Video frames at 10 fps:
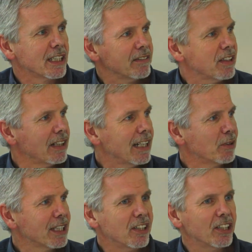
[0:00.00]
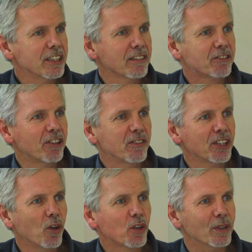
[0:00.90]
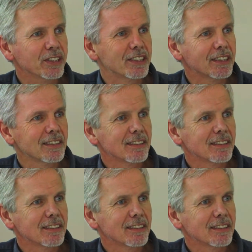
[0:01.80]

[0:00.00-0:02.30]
Has anyone ever heard of Grover Norquist?